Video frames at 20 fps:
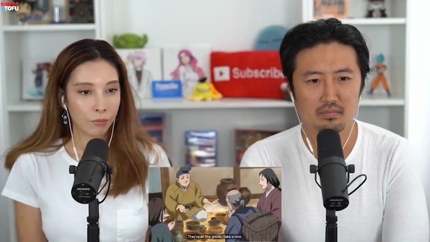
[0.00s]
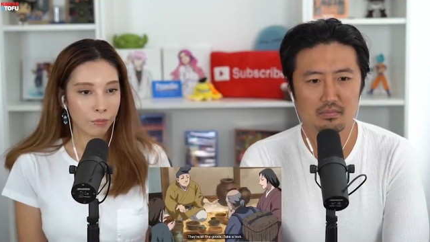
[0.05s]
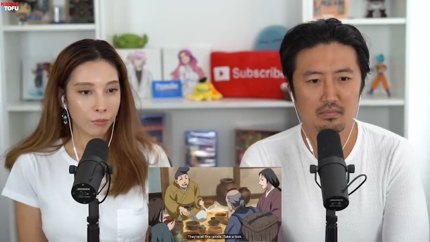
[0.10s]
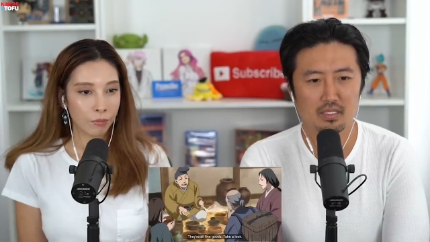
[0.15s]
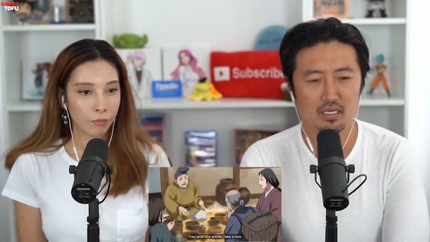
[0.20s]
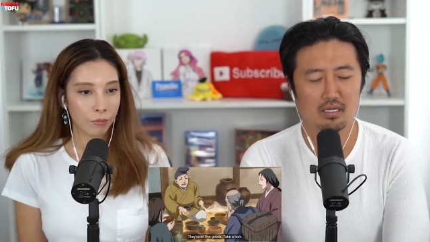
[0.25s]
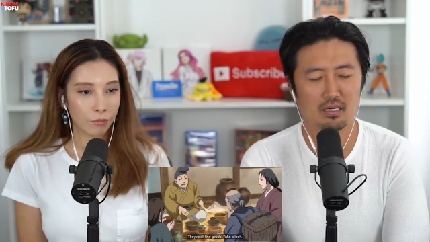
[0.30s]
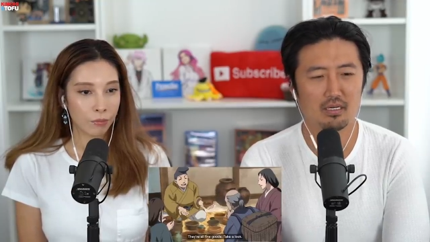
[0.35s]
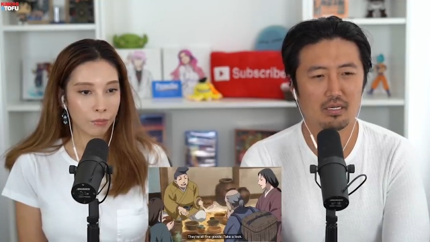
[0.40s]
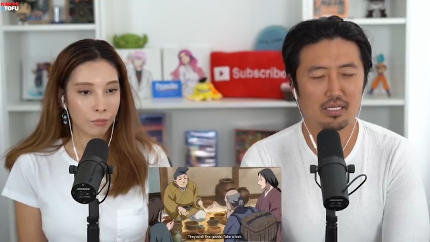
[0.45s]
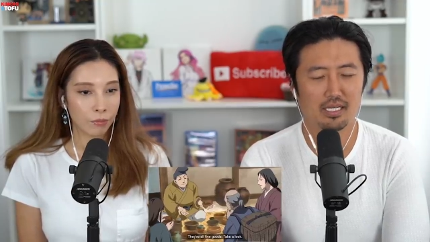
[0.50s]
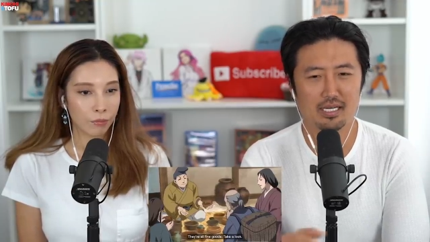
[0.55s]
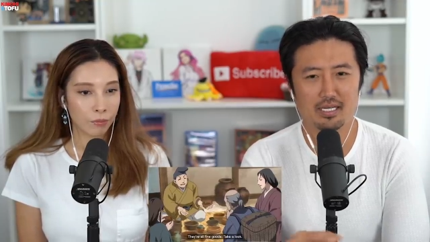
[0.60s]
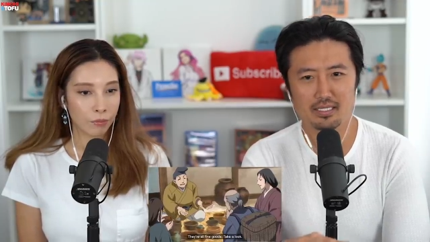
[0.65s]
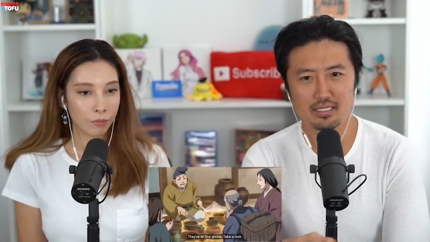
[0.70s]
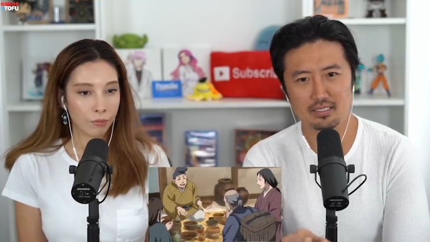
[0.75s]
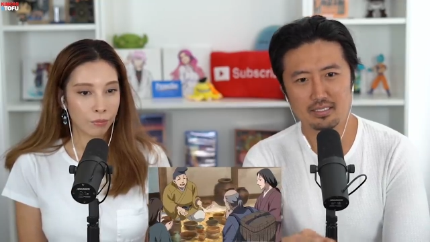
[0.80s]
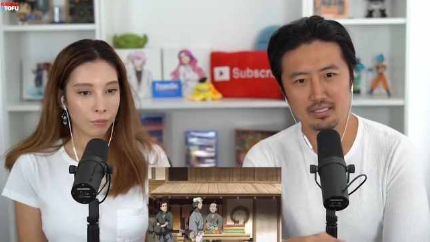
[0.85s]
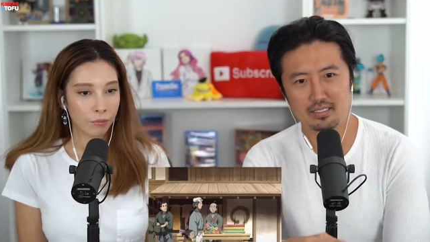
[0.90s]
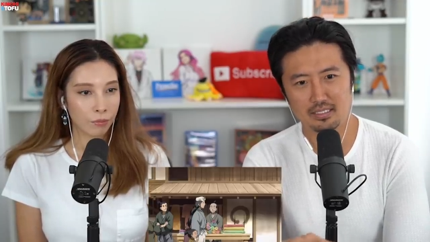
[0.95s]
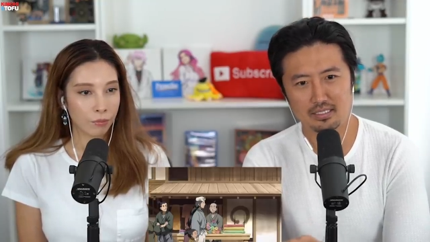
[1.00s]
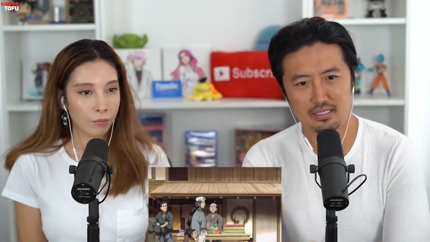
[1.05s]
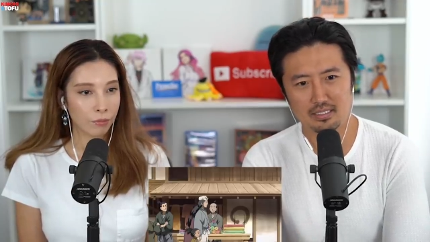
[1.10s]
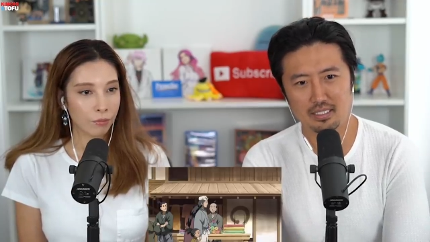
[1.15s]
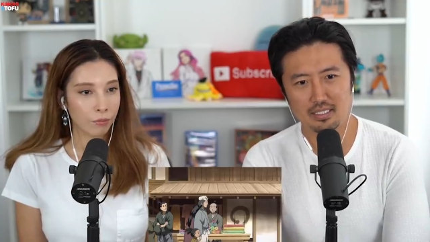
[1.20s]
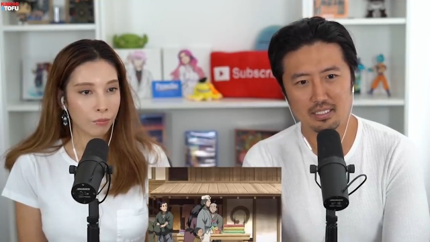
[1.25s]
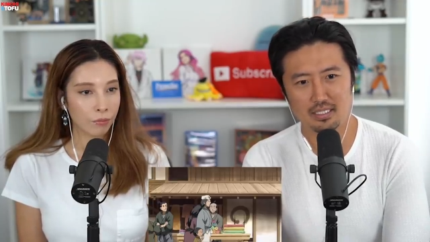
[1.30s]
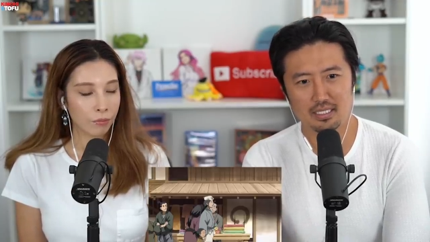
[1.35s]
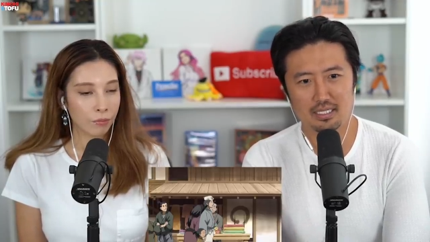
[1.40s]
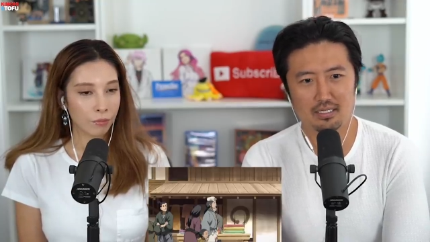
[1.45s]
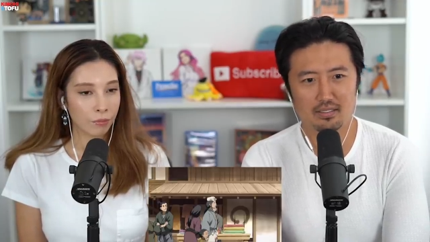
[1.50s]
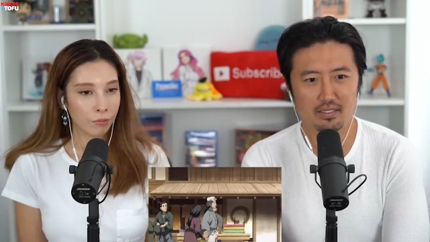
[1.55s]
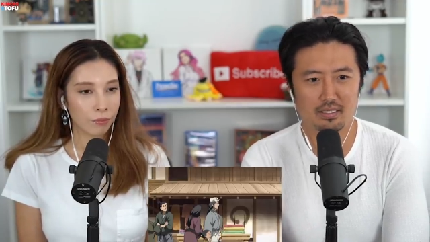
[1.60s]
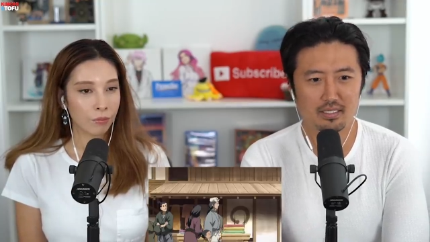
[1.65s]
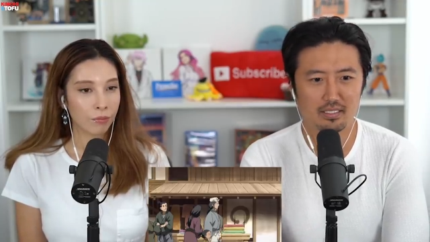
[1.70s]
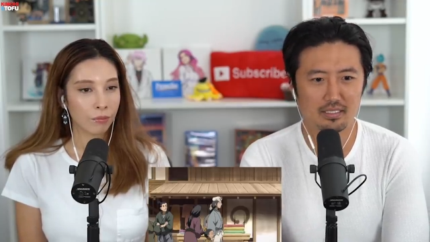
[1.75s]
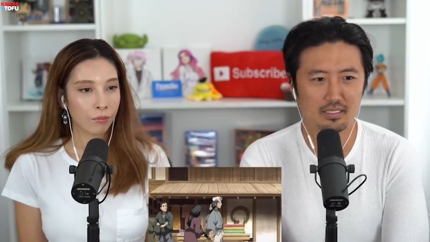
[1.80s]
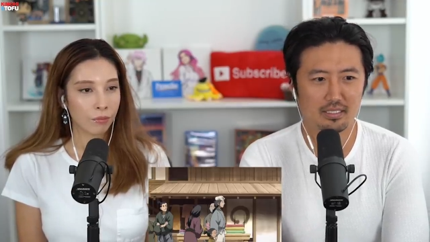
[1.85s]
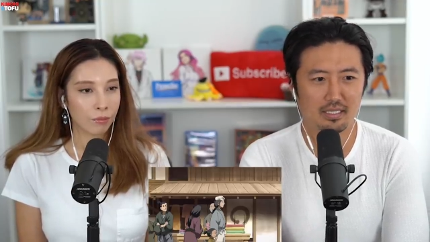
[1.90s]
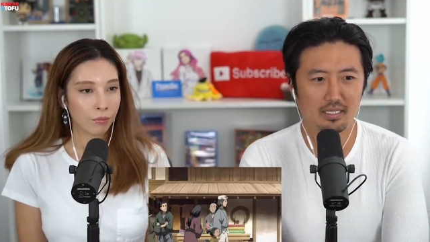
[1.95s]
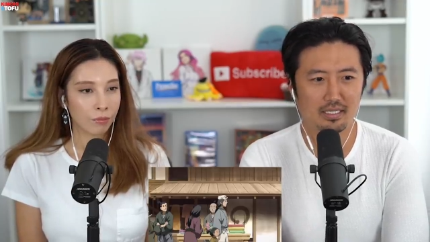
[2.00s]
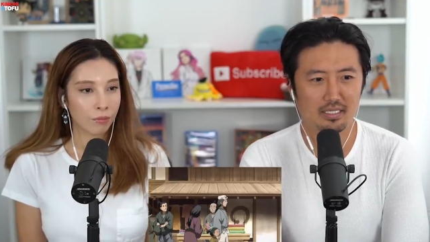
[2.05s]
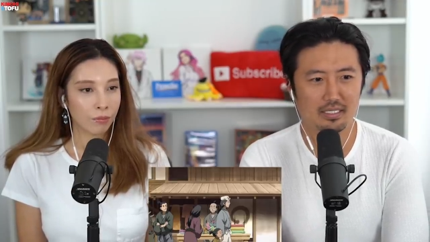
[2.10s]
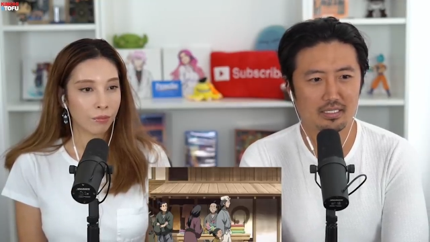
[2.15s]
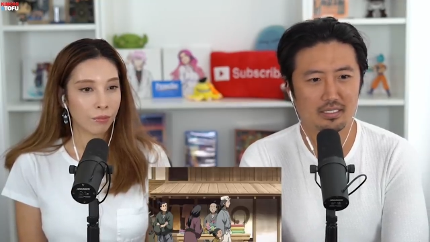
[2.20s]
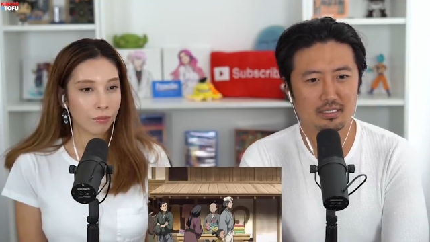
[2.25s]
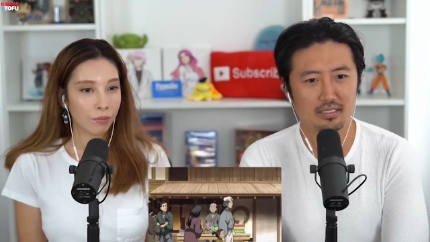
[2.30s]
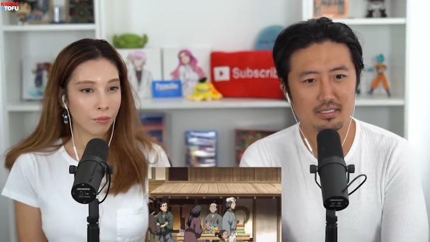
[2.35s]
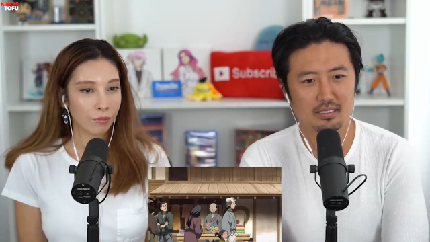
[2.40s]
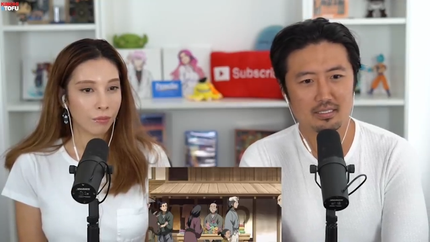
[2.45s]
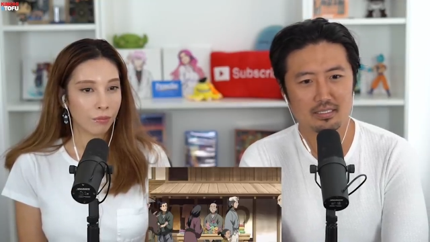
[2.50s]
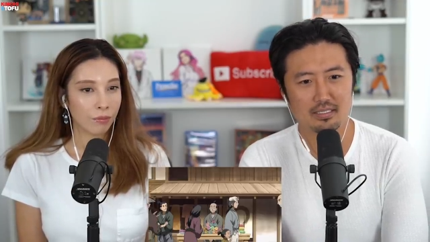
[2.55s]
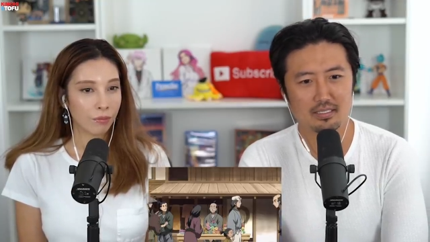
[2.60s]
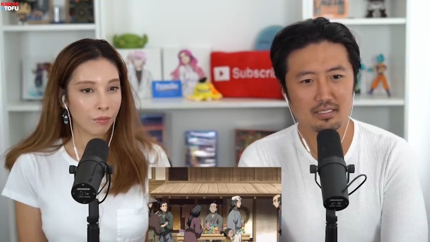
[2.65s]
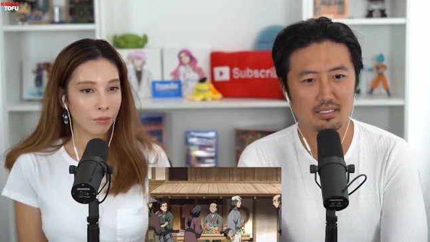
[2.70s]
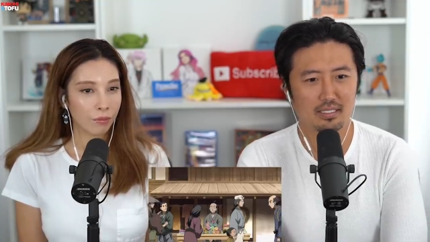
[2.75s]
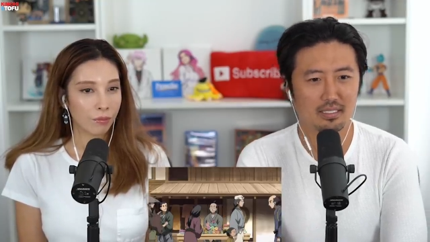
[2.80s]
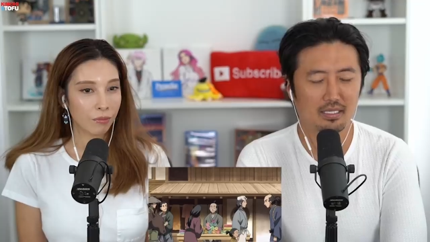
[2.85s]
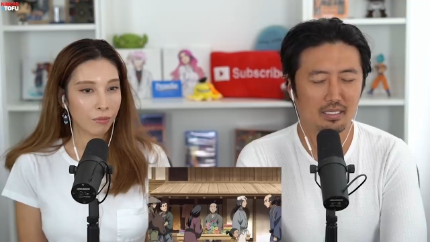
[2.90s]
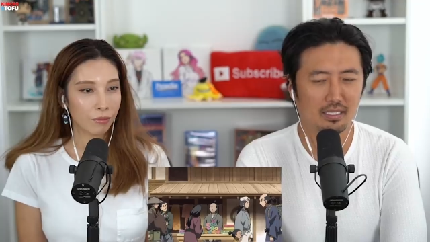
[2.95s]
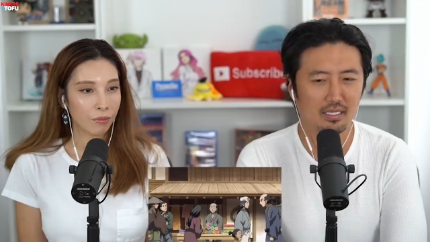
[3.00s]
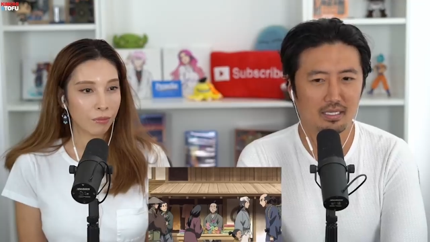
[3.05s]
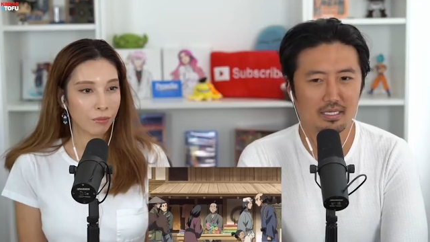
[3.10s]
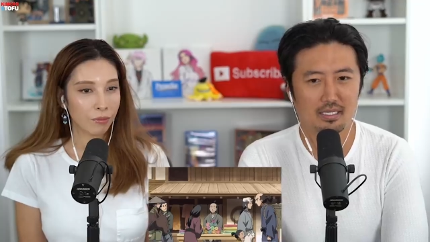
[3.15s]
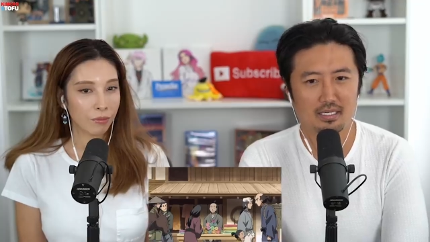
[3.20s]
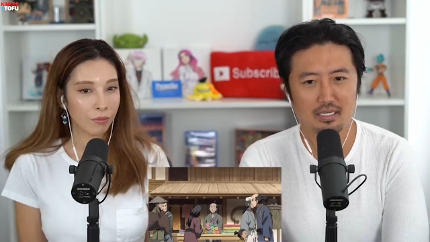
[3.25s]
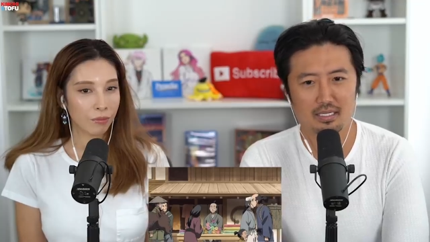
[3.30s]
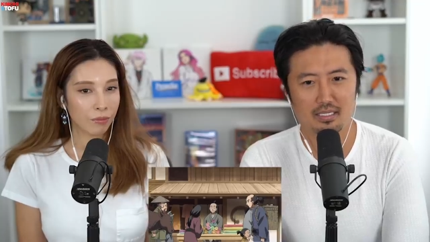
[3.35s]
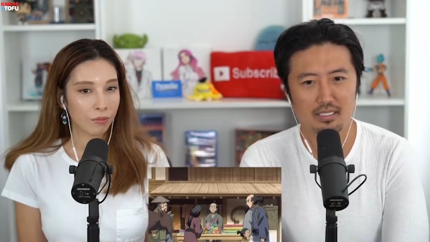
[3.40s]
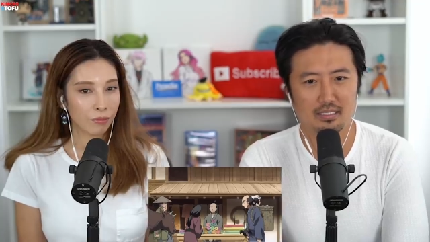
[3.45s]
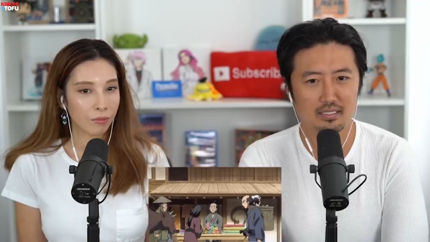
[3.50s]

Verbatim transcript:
Speaker 1: Oh, yeah, this is the city now. They're in the city. Ah.